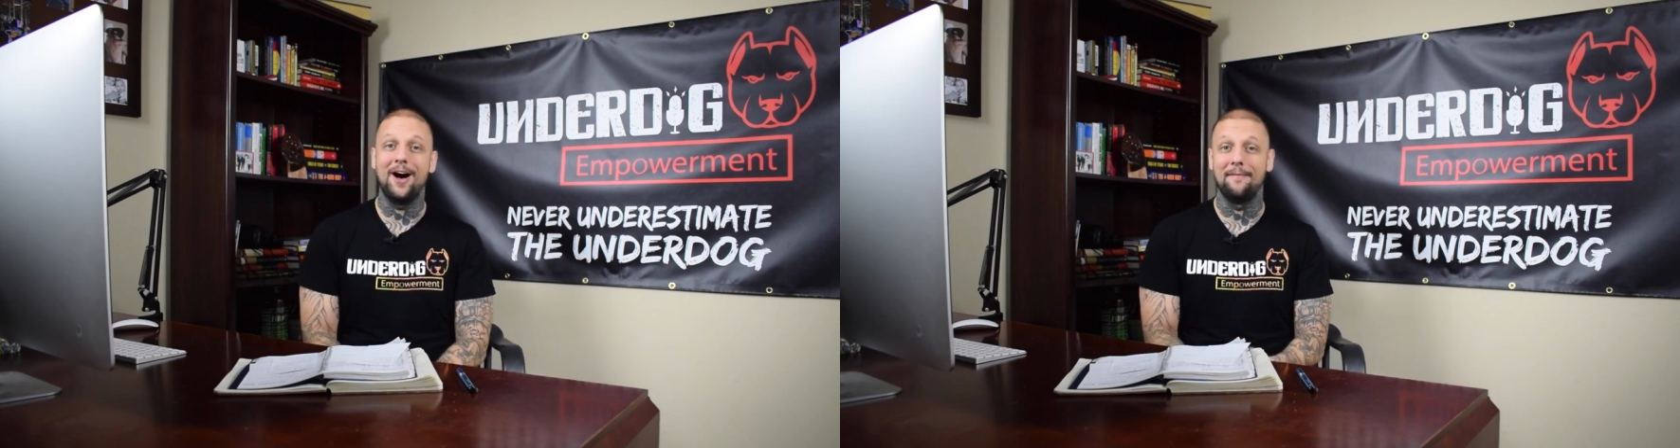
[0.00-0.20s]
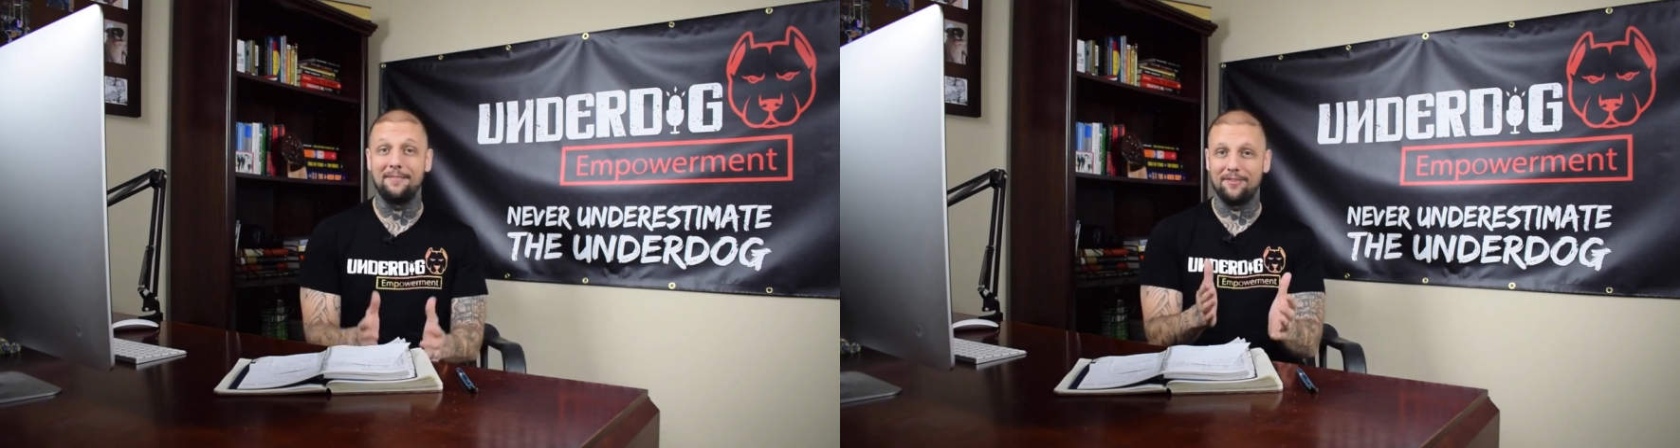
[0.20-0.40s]

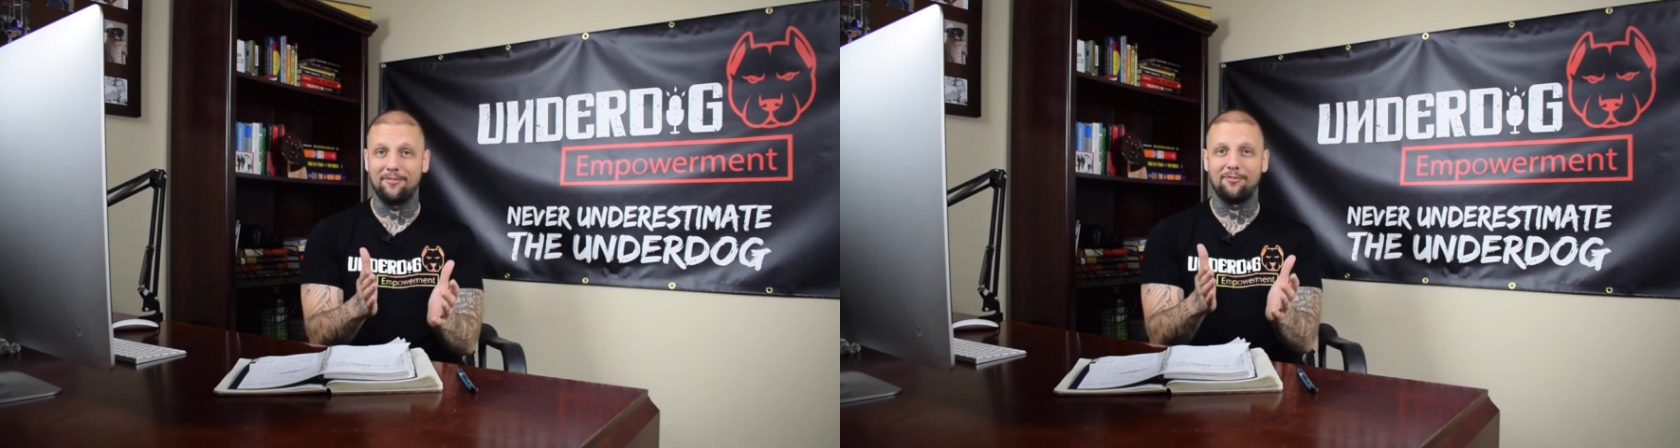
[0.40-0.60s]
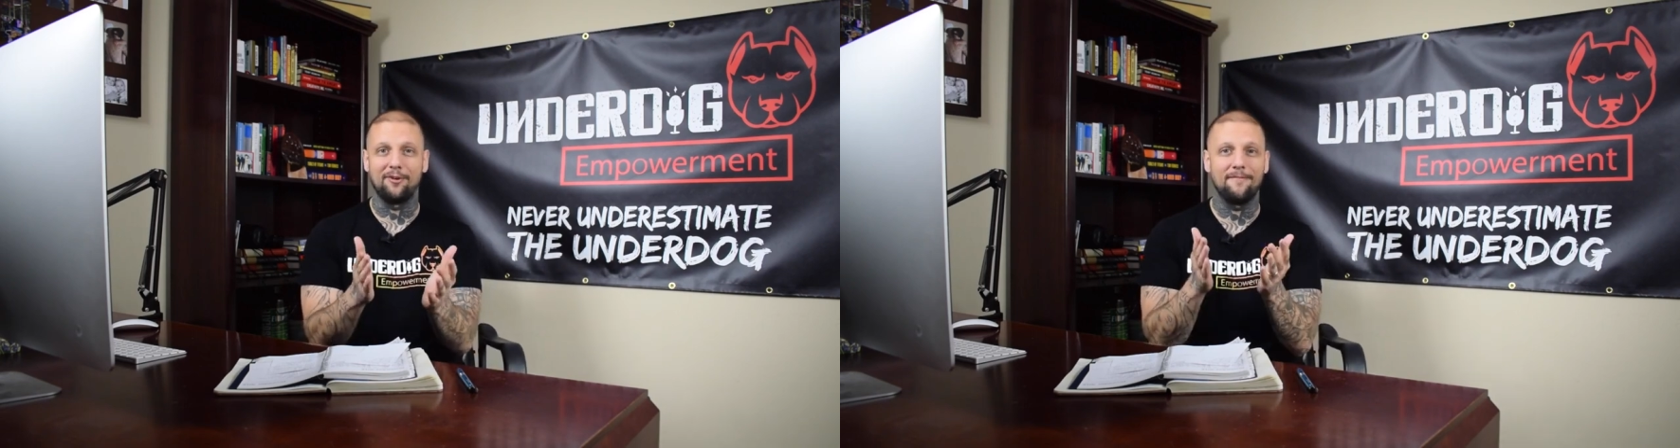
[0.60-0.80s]
Uh, if this
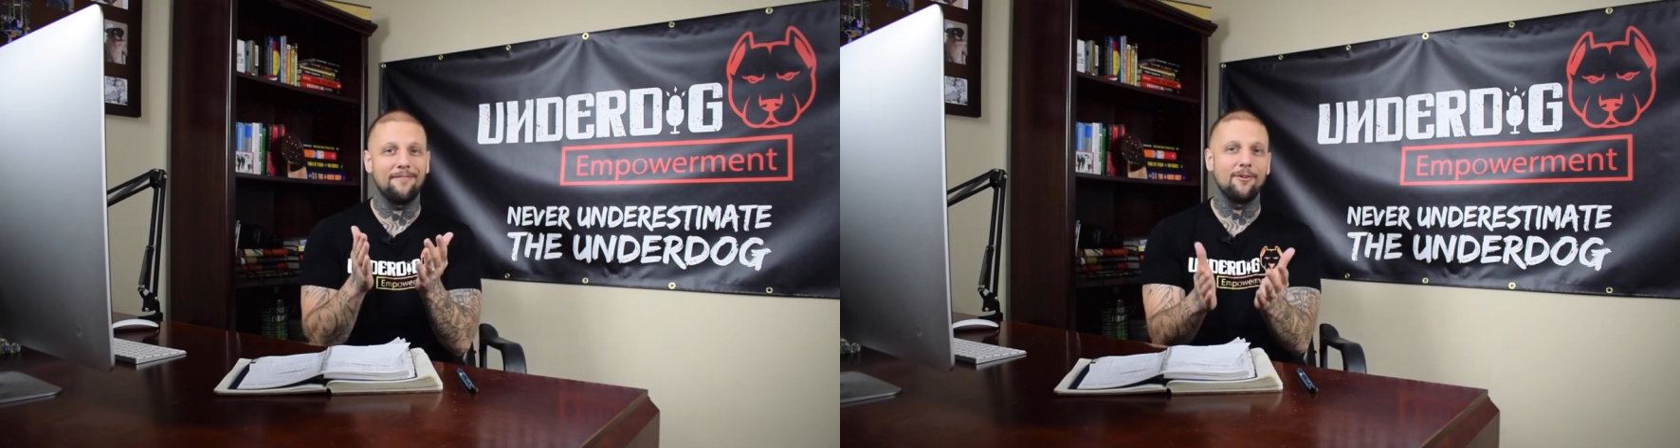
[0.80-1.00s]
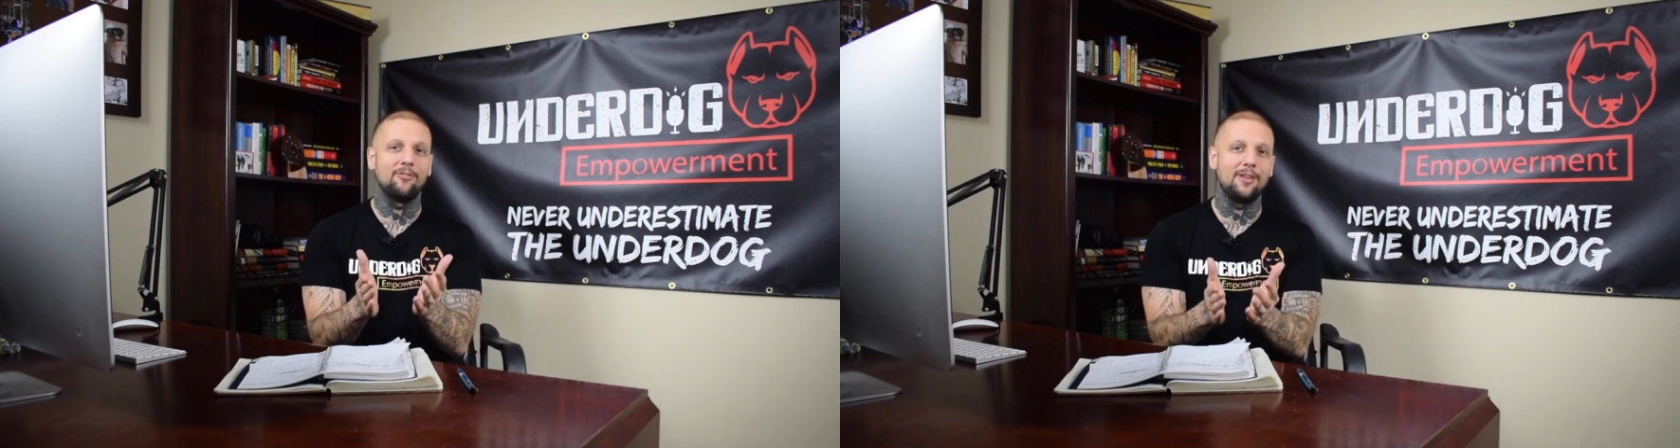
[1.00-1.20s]
is your
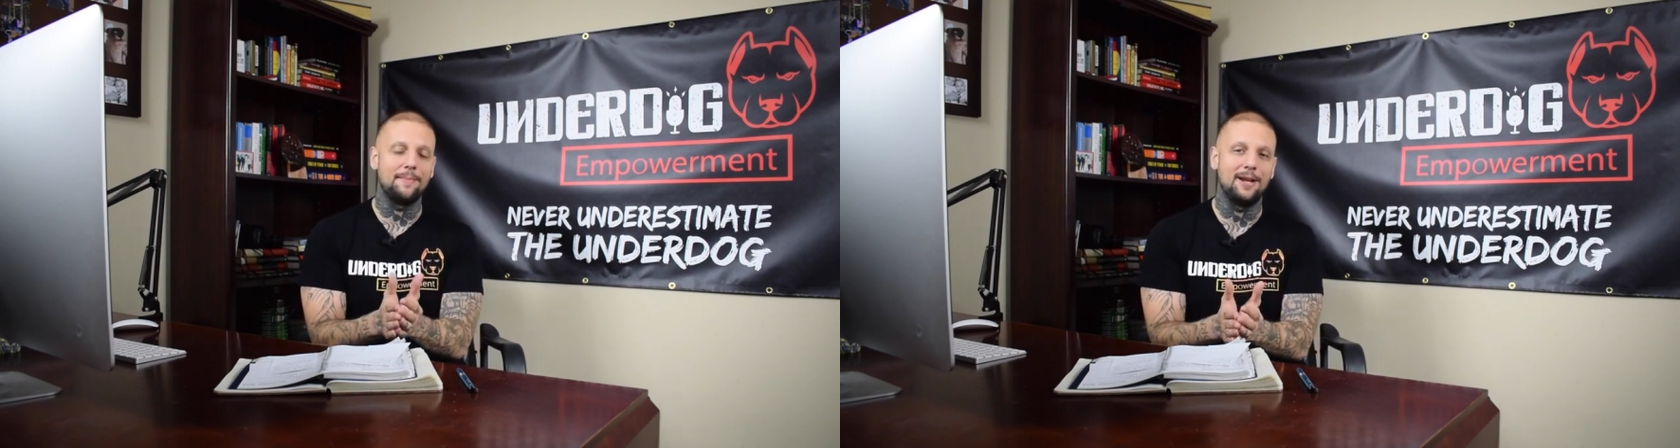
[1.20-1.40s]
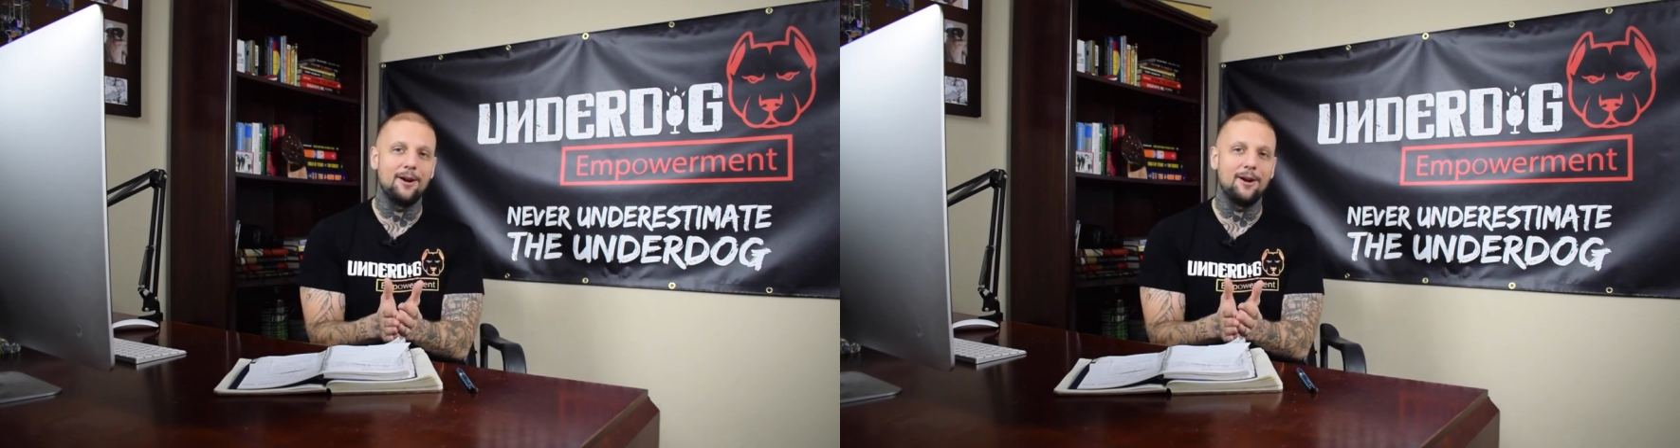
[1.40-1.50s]
first time